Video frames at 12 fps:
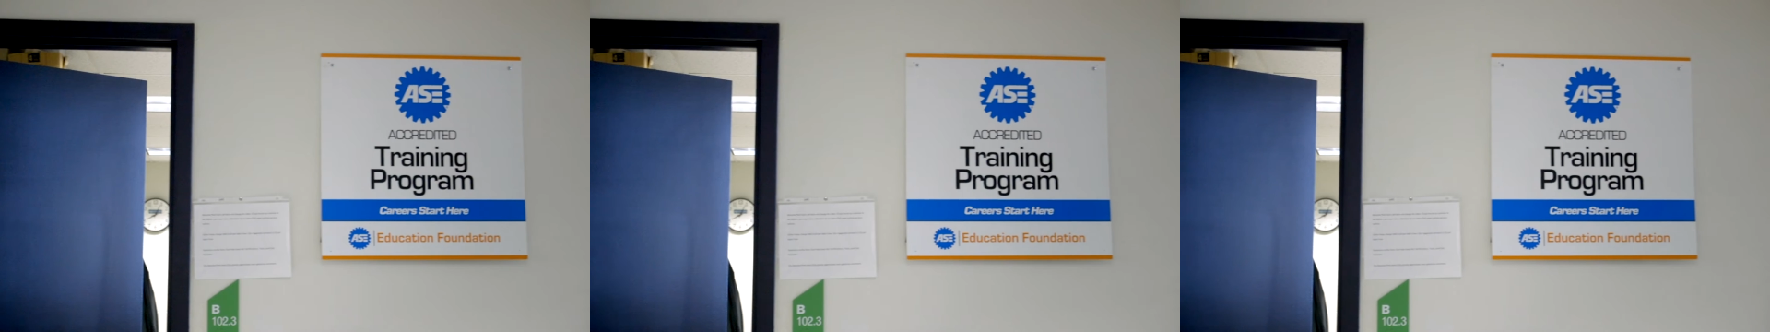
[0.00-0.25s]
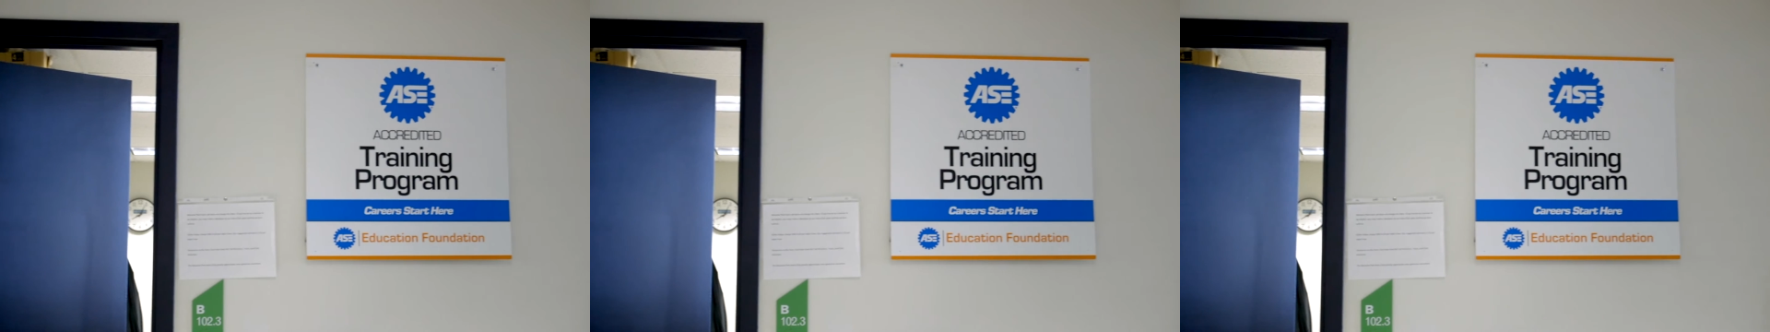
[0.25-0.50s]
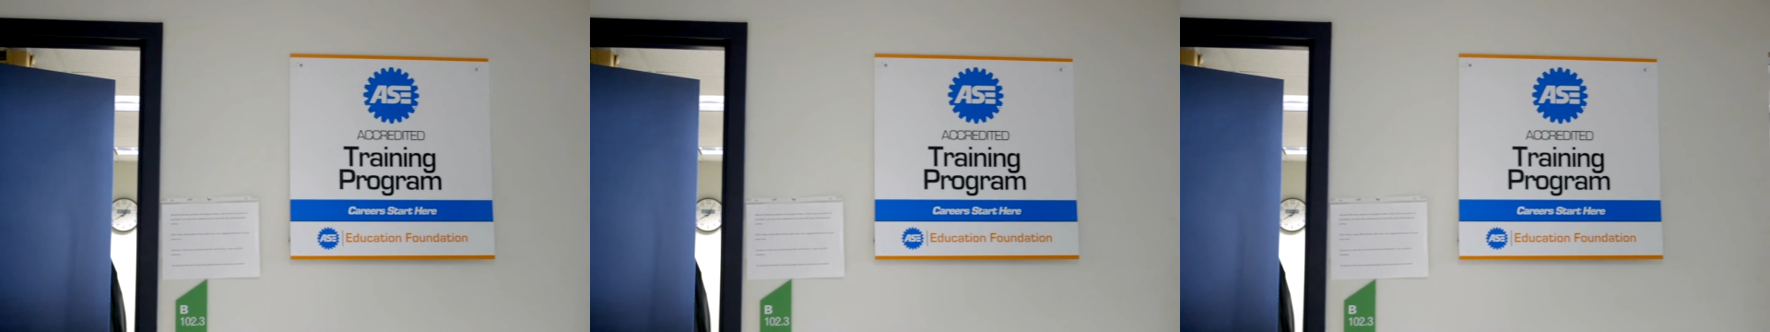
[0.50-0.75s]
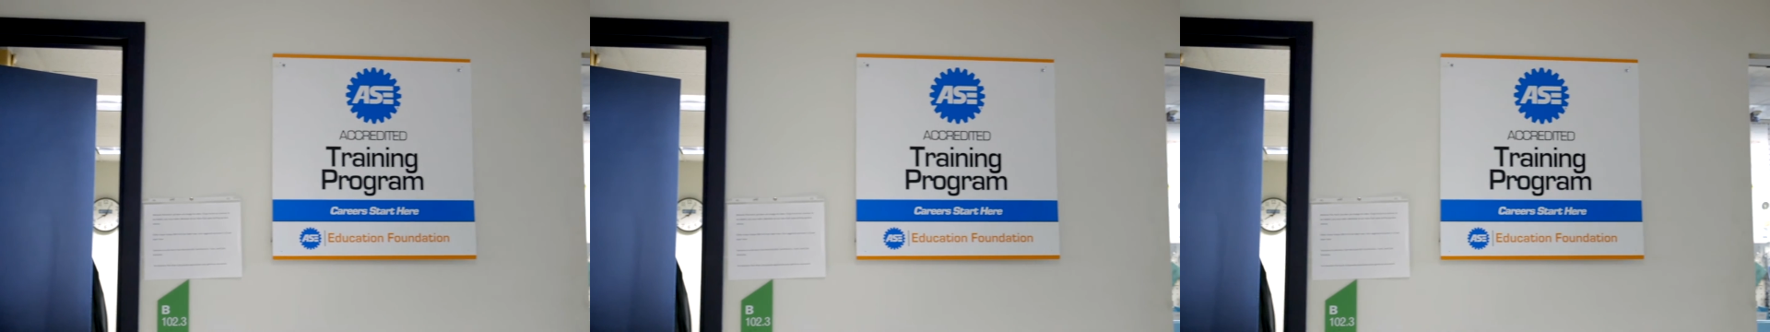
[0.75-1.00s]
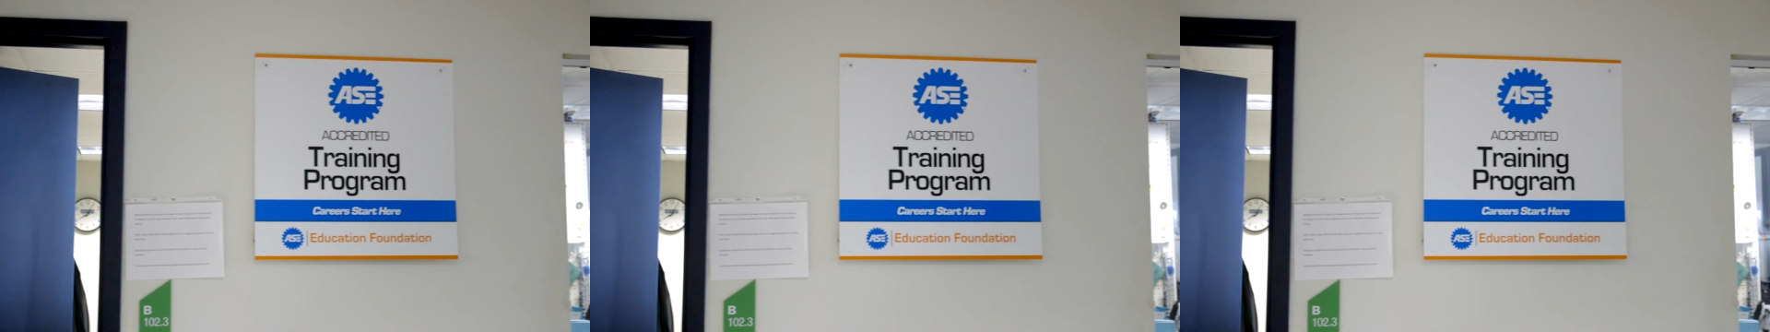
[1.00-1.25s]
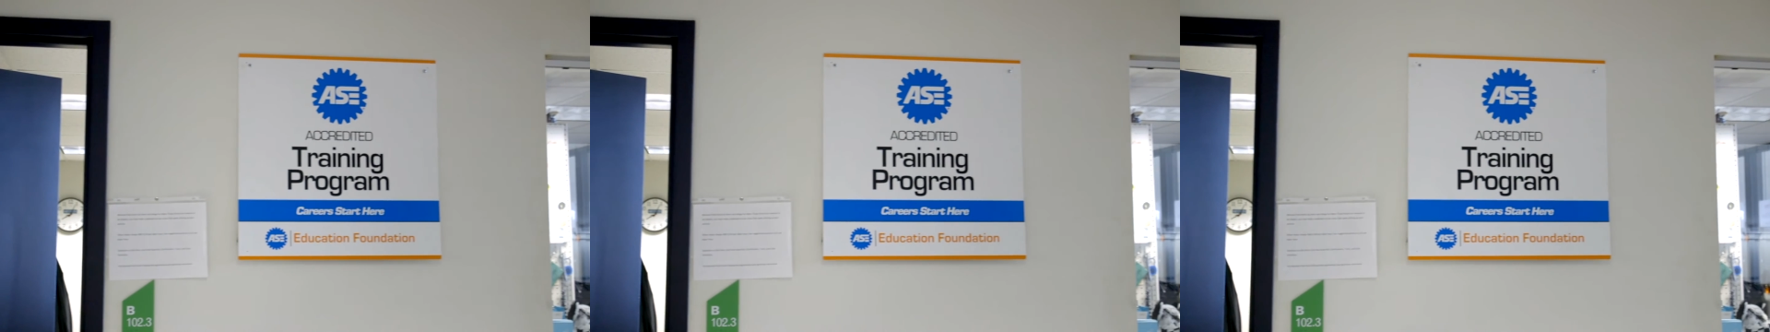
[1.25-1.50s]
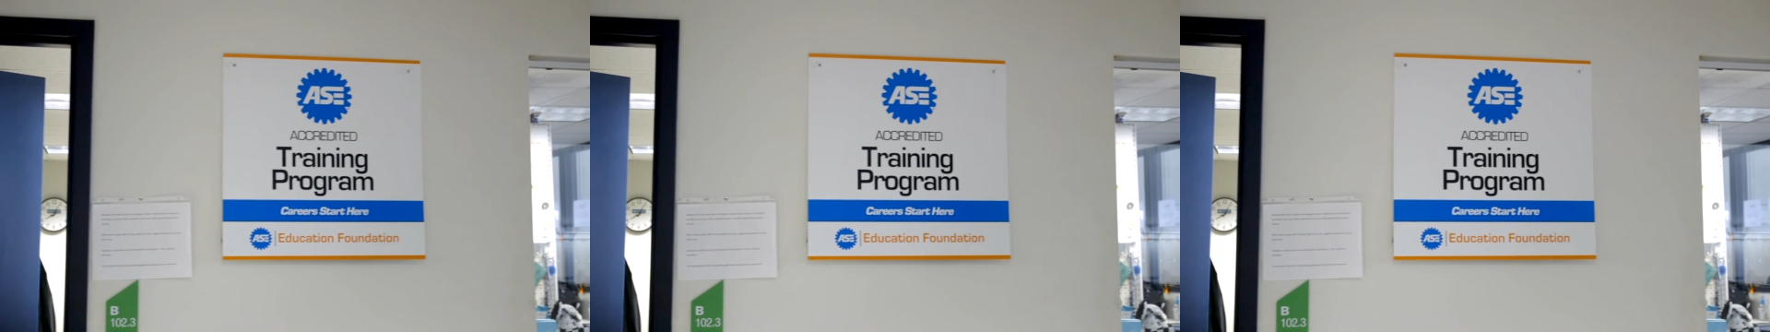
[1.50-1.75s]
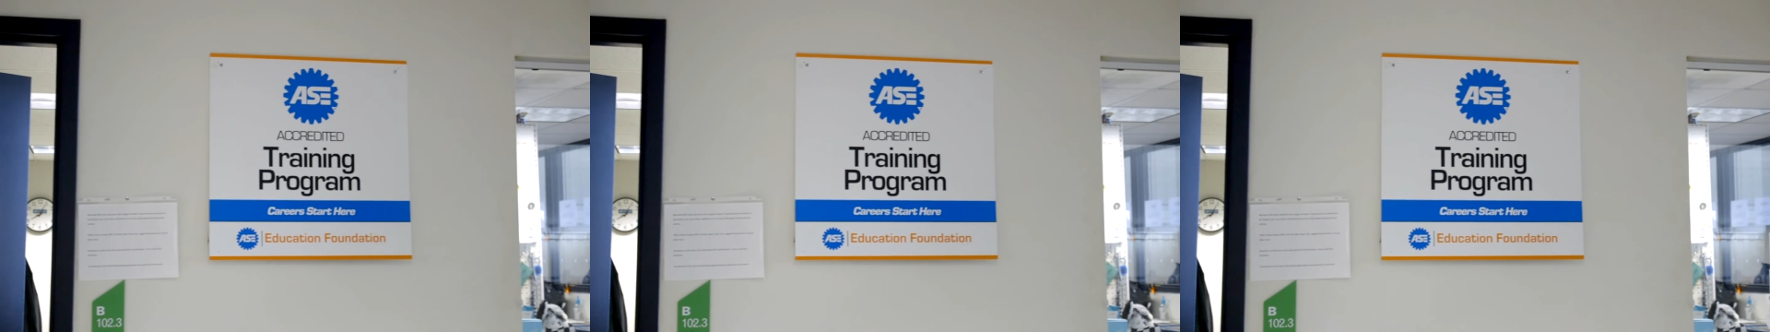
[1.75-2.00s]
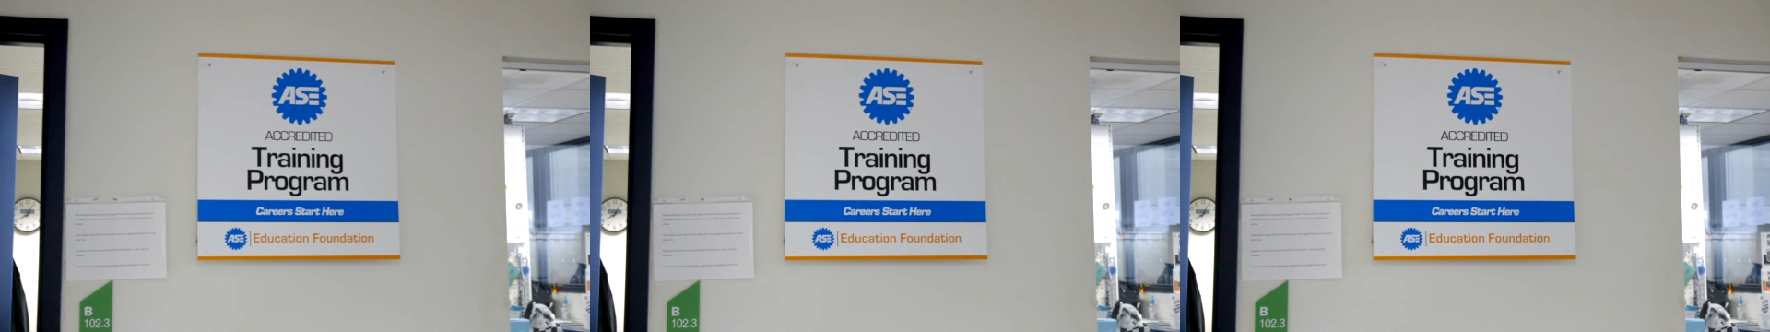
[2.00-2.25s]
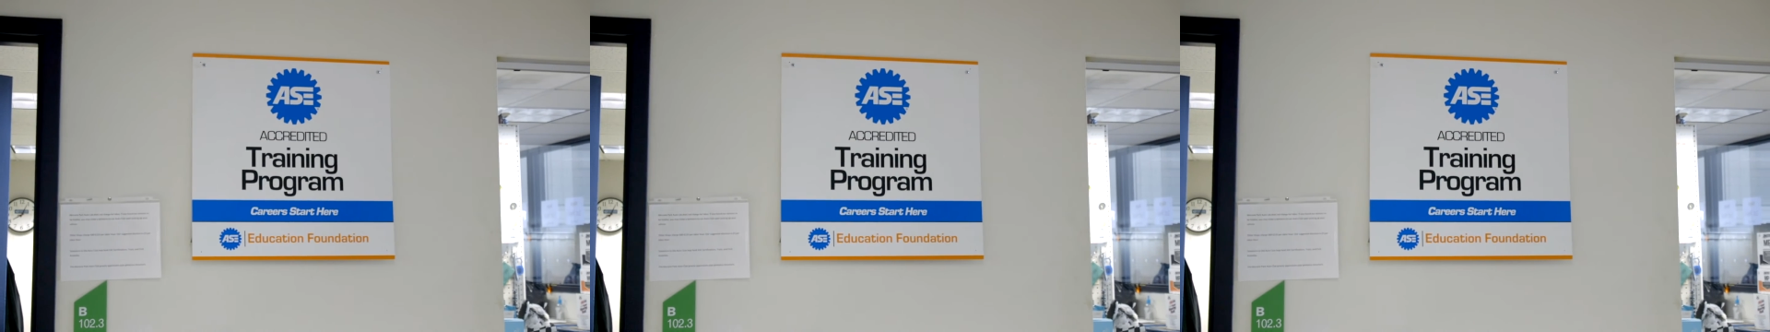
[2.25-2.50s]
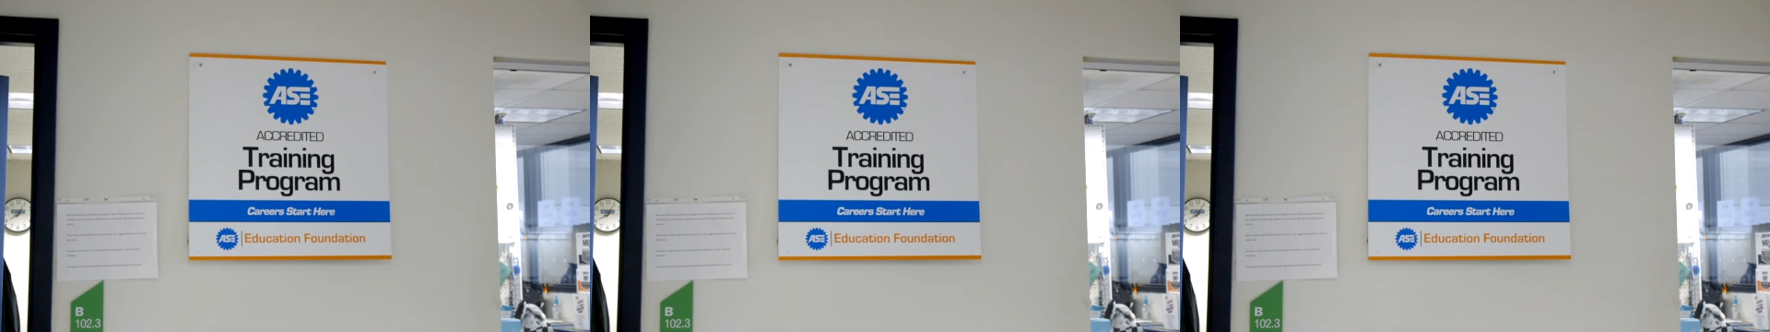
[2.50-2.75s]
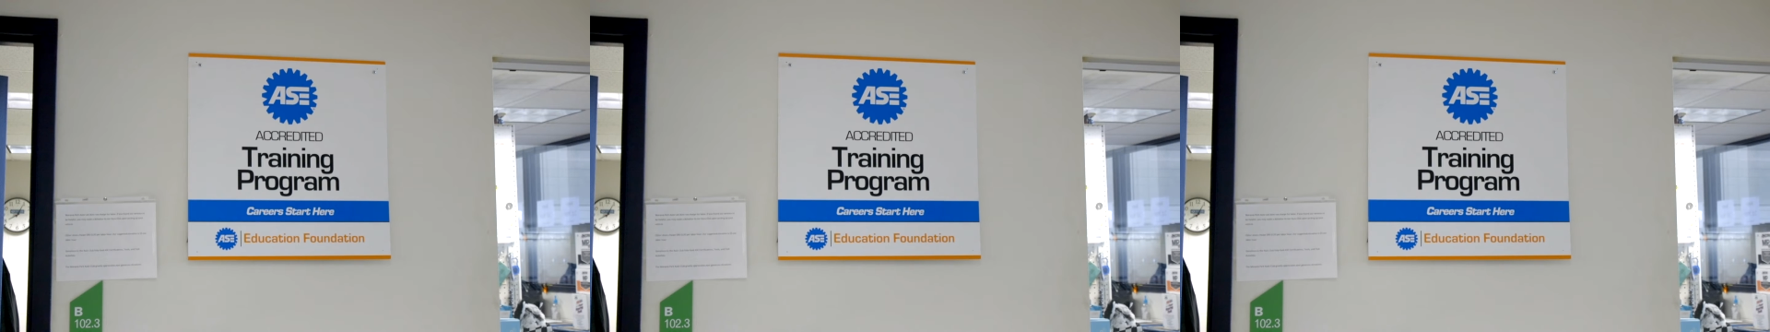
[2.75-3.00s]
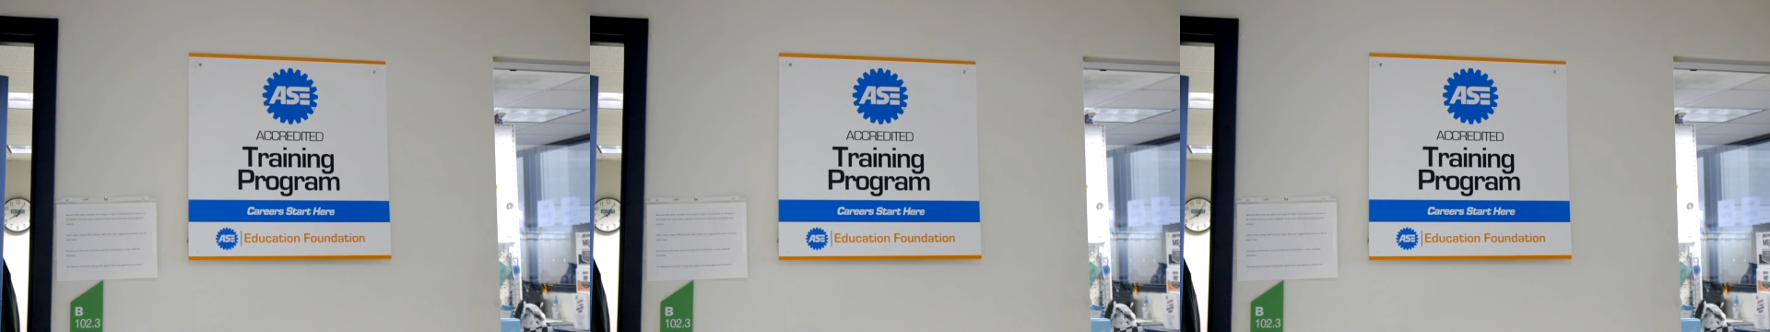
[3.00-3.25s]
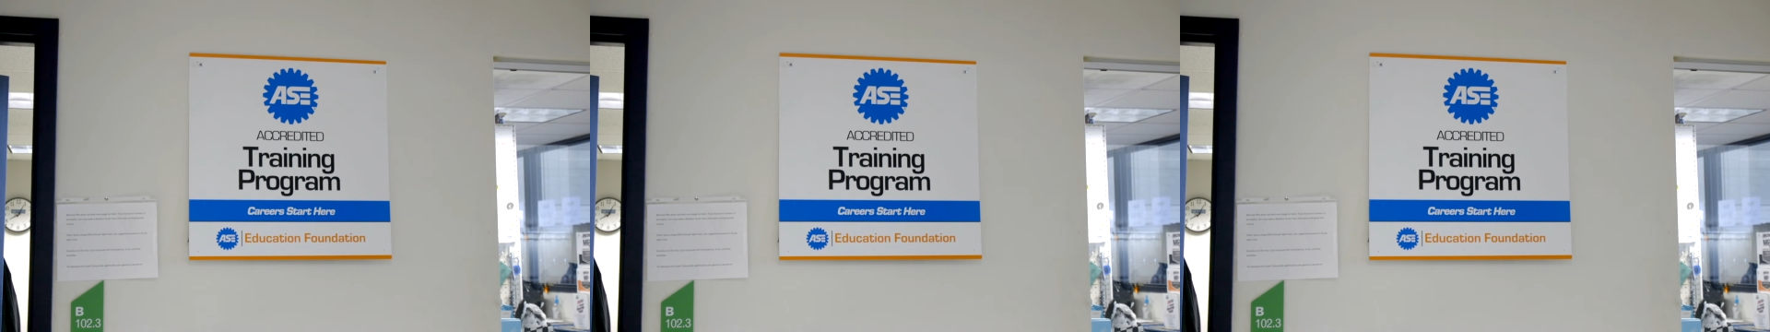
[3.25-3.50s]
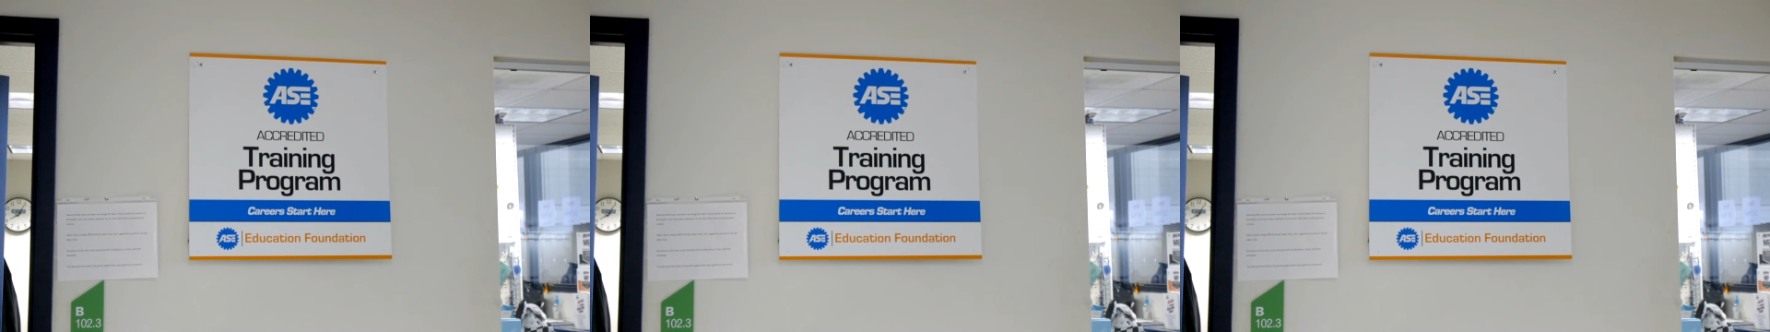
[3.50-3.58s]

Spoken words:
No face is visible, so there are no lips to read.